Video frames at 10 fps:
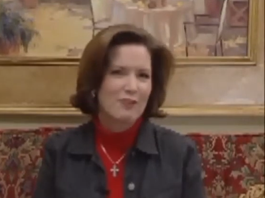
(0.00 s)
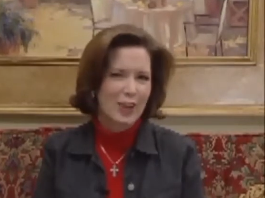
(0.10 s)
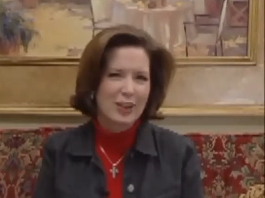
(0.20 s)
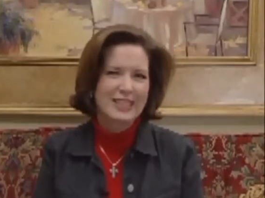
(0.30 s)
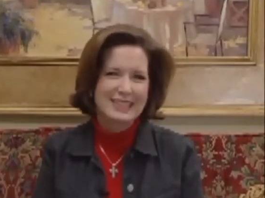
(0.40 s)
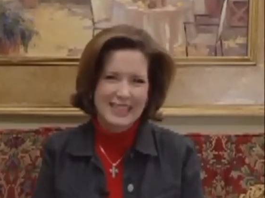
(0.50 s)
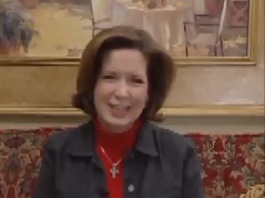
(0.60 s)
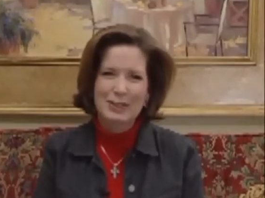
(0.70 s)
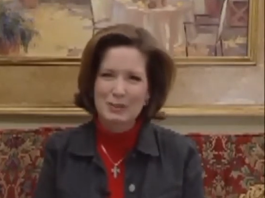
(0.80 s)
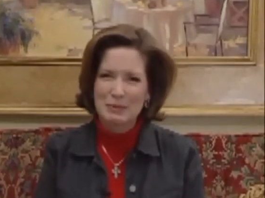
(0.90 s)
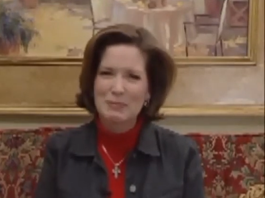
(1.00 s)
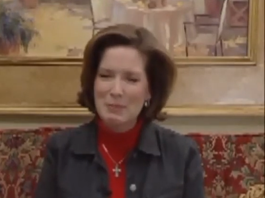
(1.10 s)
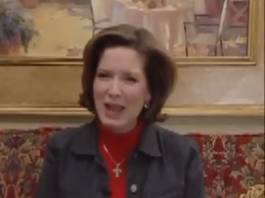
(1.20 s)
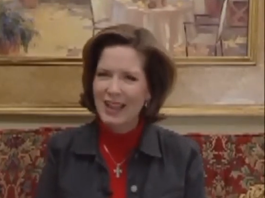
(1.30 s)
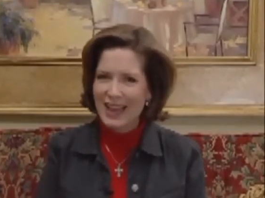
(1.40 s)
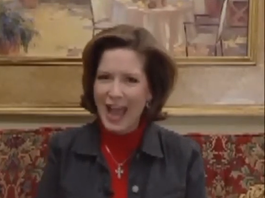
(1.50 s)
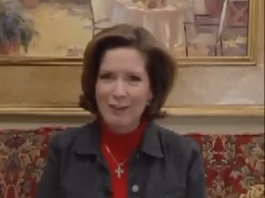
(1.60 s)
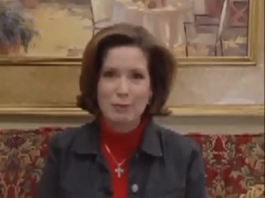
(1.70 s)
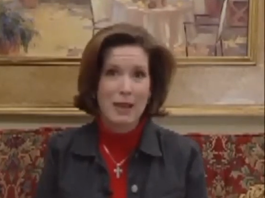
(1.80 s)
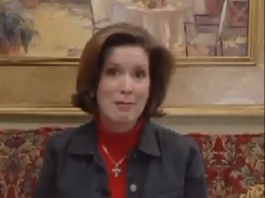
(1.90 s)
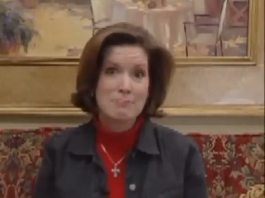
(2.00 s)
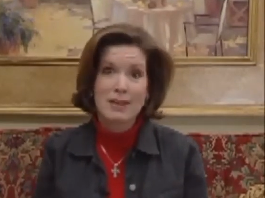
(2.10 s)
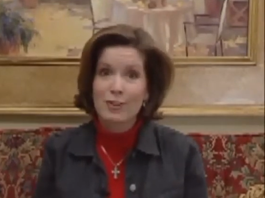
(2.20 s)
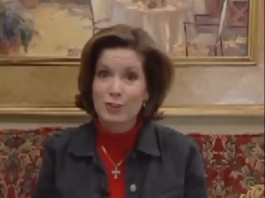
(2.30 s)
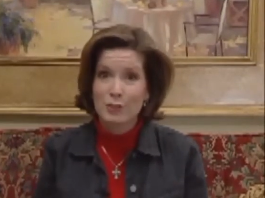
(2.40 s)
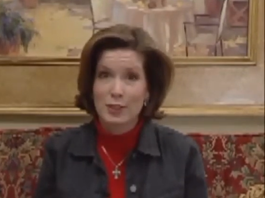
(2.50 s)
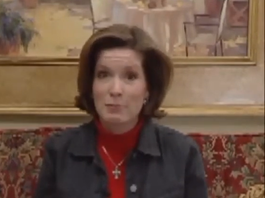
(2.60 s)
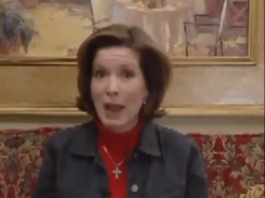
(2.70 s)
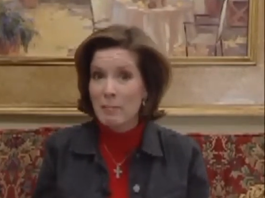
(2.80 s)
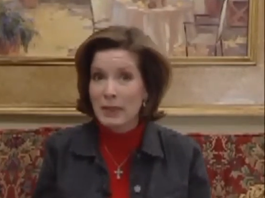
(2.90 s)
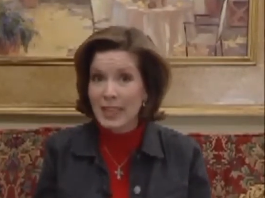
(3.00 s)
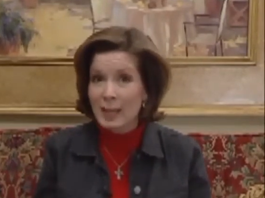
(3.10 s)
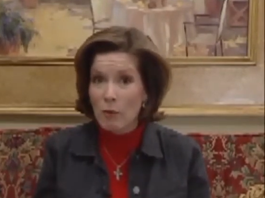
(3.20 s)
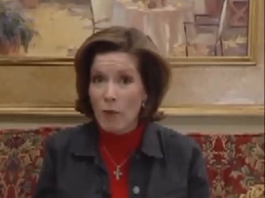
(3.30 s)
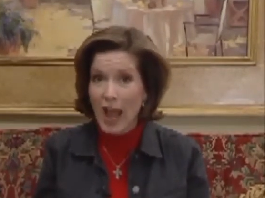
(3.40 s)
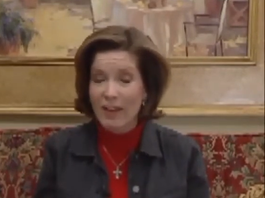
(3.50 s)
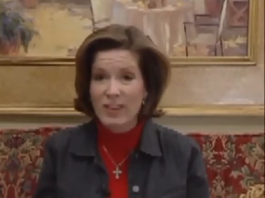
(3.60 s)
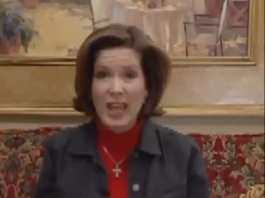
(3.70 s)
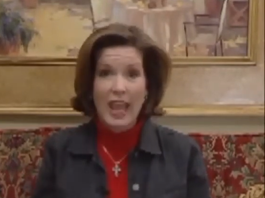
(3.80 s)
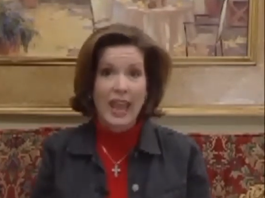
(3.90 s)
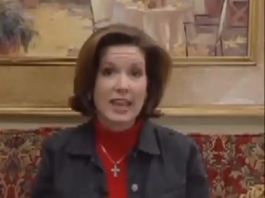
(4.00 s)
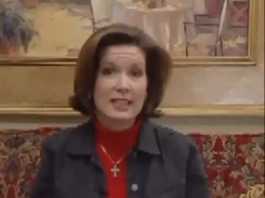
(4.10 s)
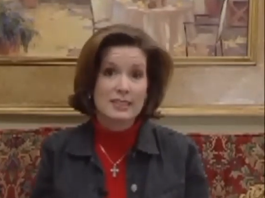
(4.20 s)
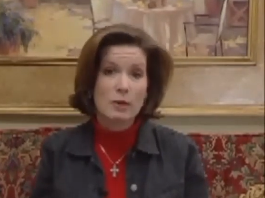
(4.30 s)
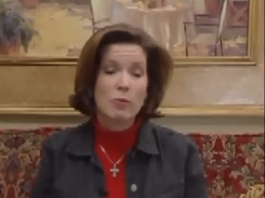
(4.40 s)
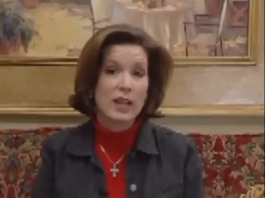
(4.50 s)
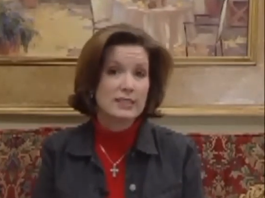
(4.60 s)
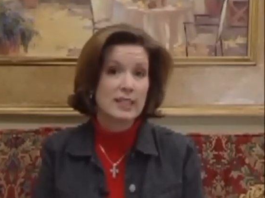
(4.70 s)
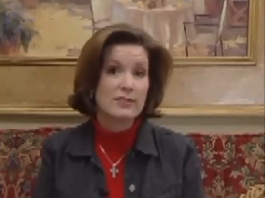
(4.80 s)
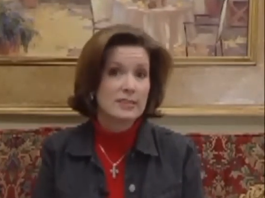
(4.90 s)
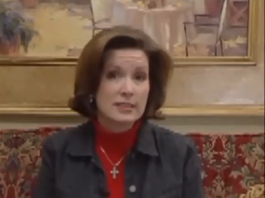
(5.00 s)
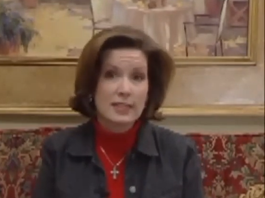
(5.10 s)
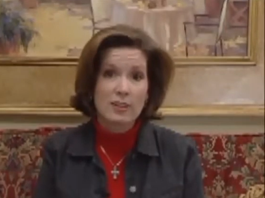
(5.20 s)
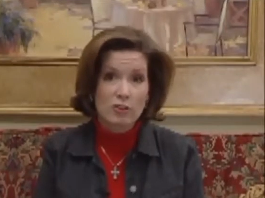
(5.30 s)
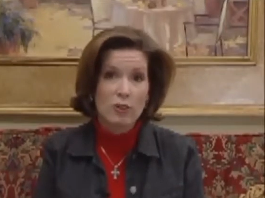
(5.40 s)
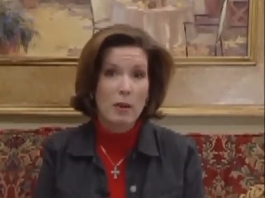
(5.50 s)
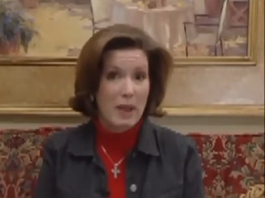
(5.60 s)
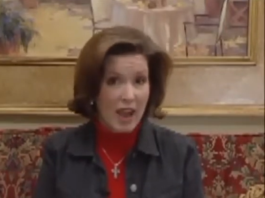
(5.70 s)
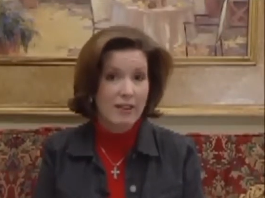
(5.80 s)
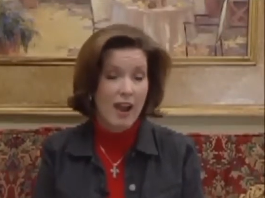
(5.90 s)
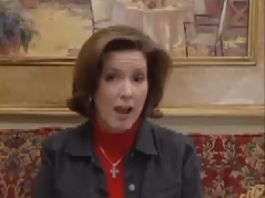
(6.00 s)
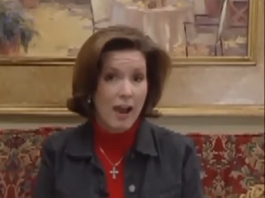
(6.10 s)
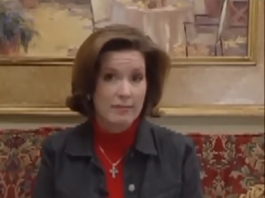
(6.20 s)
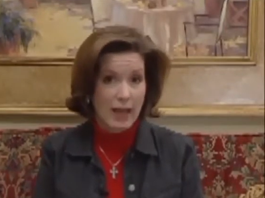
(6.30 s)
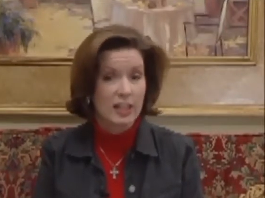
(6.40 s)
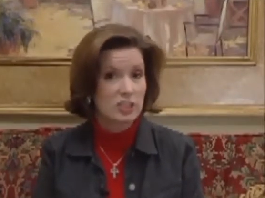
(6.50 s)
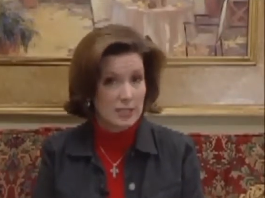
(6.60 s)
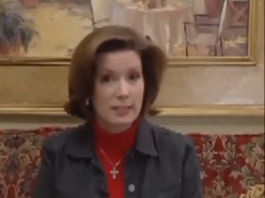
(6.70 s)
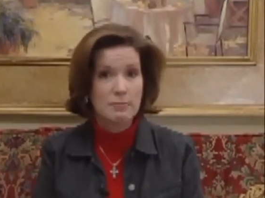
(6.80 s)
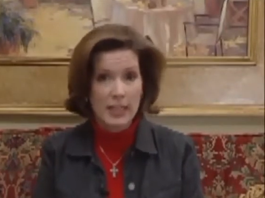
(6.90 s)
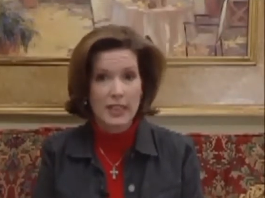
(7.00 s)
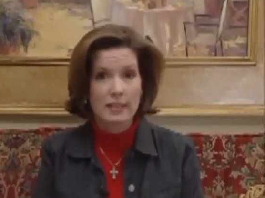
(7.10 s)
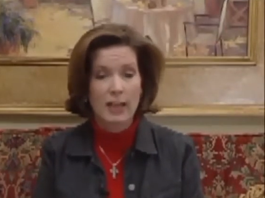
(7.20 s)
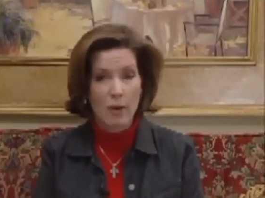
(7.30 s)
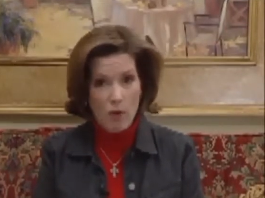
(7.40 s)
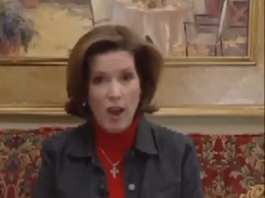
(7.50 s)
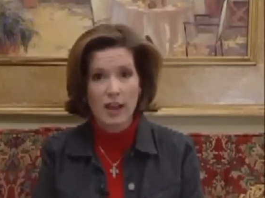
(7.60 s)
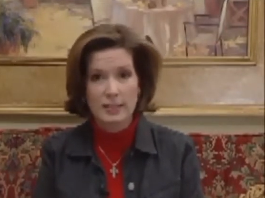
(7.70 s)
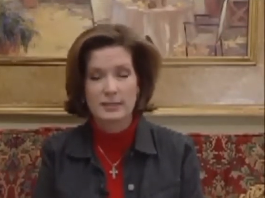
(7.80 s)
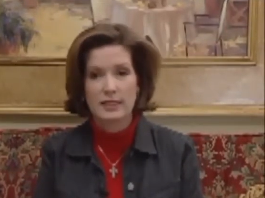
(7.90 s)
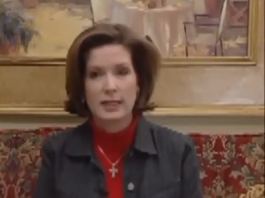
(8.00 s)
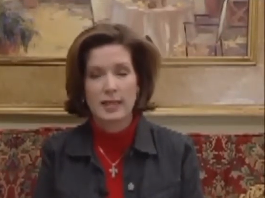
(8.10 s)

fairly cynical about life, about motherhood, about being a wife, and in some ways even cynical about God. I'll just admit it, I was.